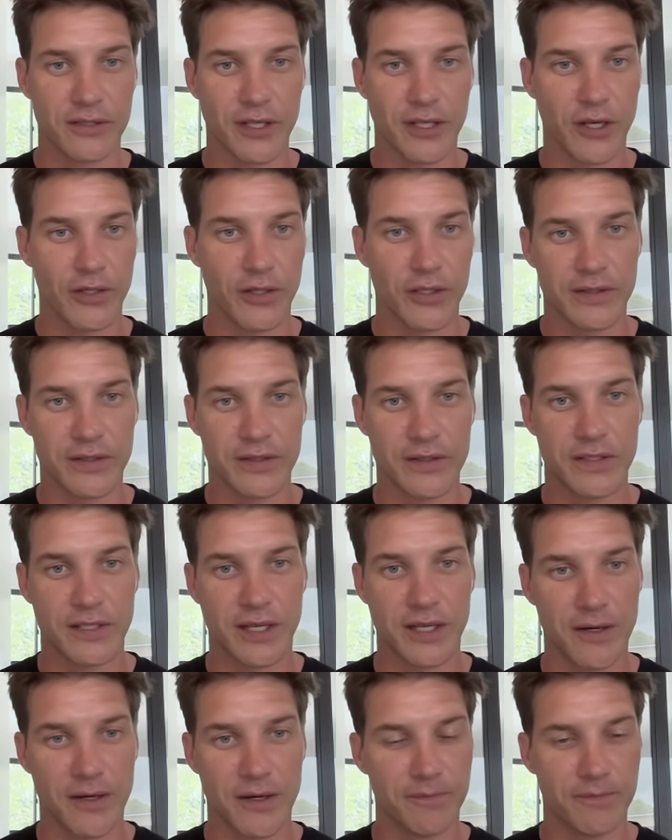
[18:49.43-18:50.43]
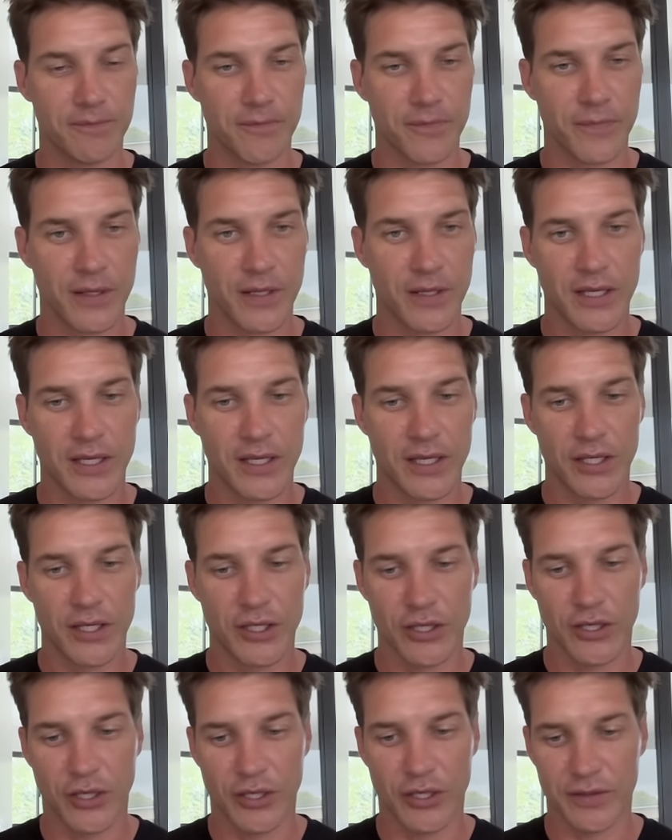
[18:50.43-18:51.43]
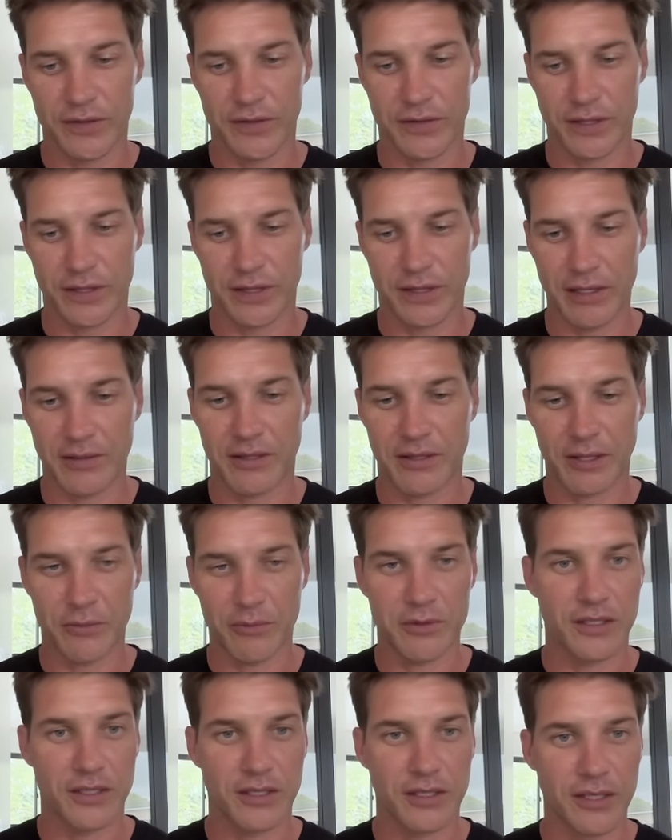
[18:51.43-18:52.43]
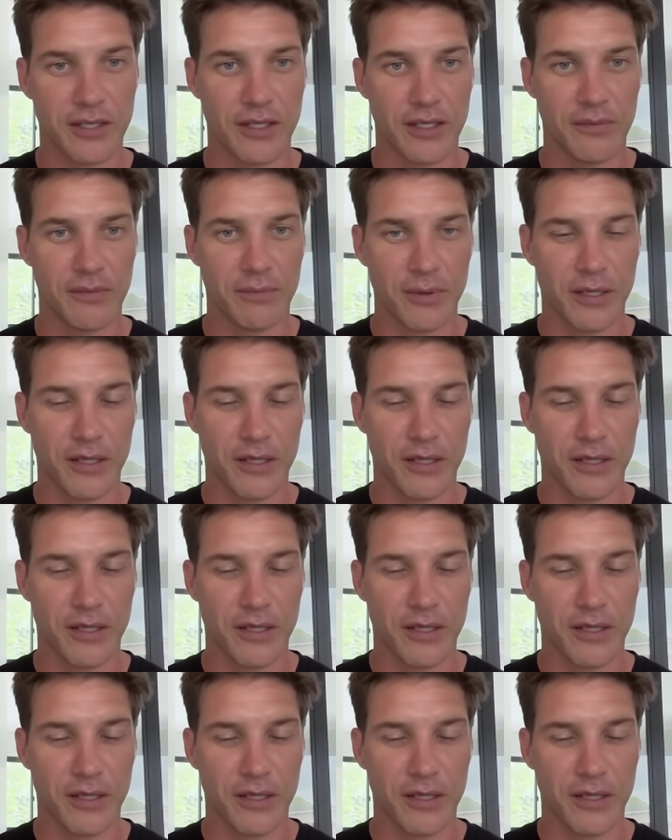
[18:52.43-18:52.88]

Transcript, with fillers: So it's um, you know that that was a,